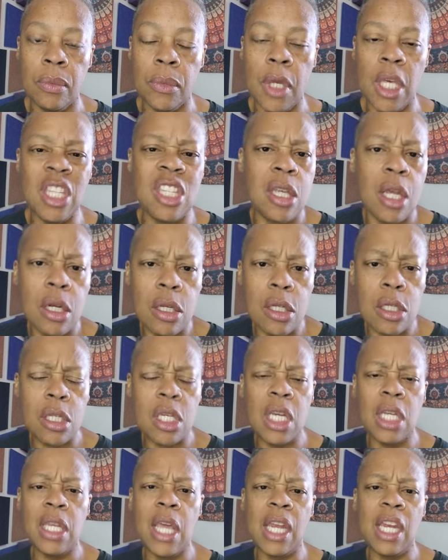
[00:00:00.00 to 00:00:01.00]
instead of
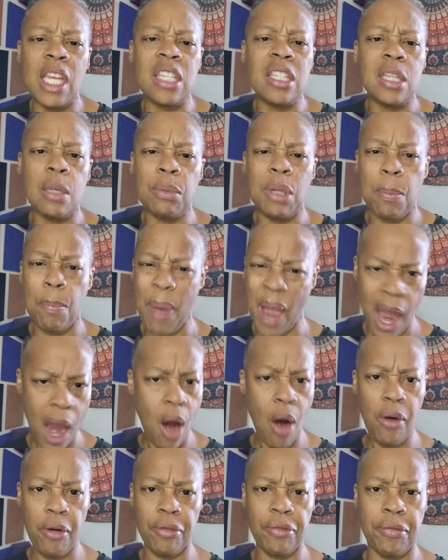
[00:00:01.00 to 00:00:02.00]
seeing that as something
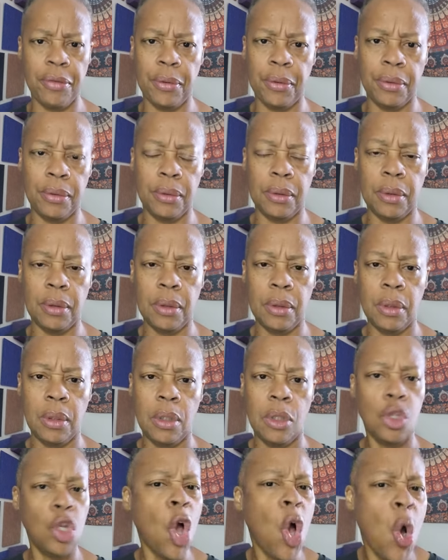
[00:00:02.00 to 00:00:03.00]
powerful
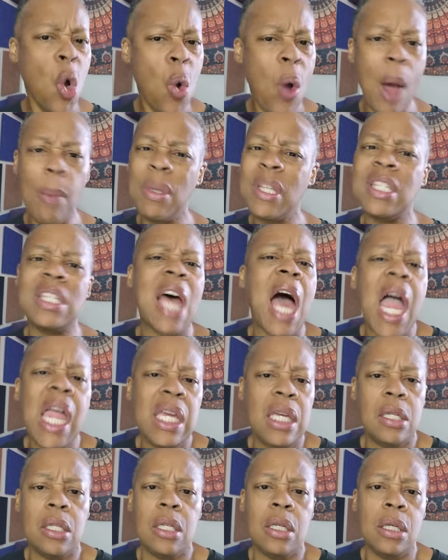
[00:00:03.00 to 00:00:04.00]
no i'm a
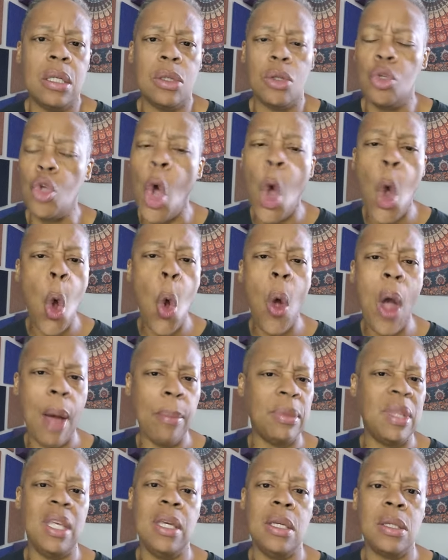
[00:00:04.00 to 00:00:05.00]
scientist no
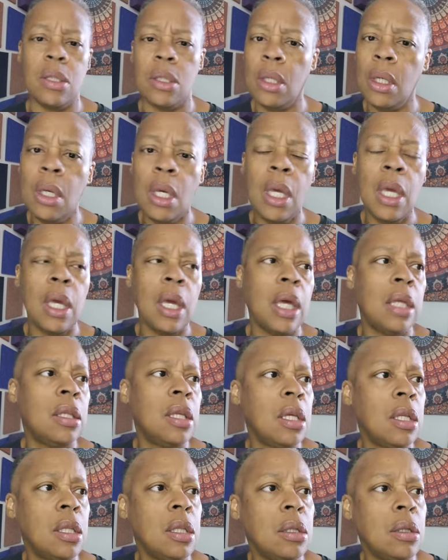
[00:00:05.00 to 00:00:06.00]
i'm this and
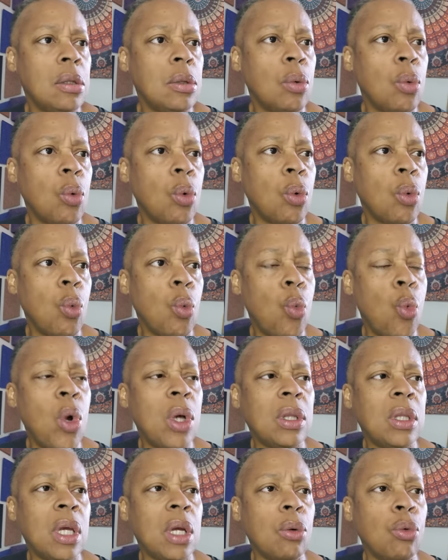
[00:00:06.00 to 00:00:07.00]
then
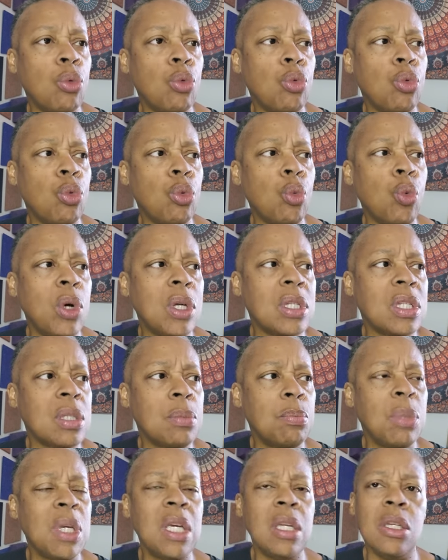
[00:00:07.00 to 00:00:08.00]
what they what's
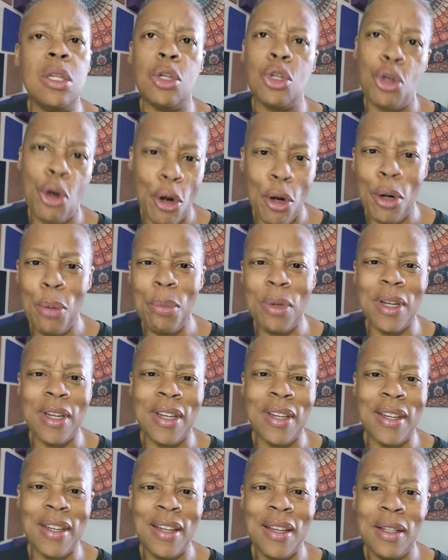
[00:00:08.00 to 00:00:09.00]
being
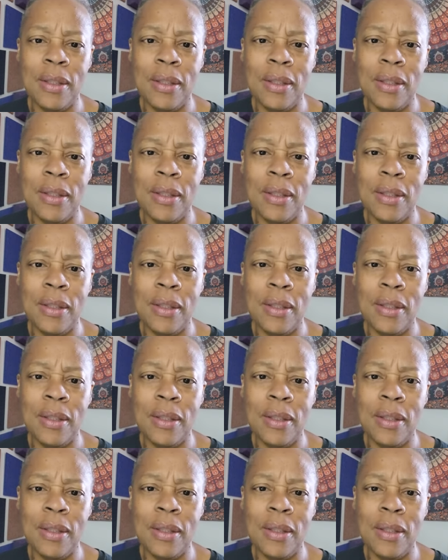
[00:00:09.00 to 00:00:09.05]
determined